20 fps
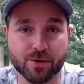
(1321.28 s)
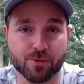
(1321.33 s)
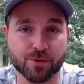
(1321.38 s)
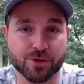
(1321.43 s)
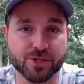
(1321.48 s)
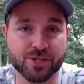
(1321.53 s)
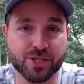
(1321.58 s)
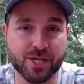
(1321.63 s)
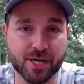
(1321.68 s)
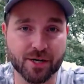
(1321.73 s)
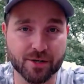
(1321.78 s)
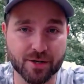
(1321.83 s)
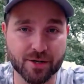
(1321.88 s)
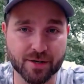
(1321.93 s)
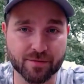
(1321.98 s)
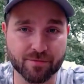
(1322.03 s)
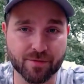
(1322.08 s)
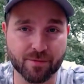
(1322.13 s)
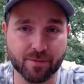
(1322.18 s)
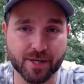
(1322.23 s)
or share the
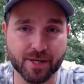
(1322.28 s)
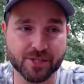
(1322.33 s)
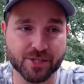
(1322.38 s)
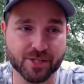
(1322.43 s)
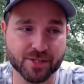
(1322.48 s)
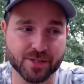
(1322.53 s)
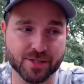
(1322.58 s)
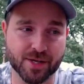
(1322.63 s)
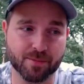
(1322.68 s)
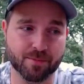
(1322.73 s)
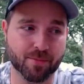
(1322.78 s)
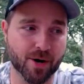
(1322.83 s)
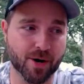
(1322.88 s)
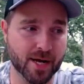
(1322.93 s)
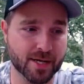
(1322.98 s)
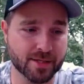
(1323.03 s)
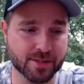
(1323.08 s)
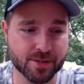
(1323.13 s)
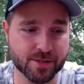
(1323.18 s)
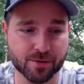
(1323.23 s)
information and say,
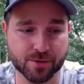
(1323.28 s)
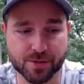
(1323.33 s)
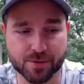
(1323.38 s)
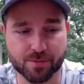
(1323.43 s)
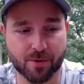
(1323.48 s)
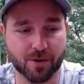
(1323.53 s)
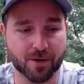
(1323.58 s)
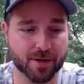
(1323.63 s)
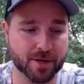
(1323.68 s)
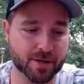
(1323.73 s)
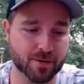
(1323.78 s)
Brad's so smart,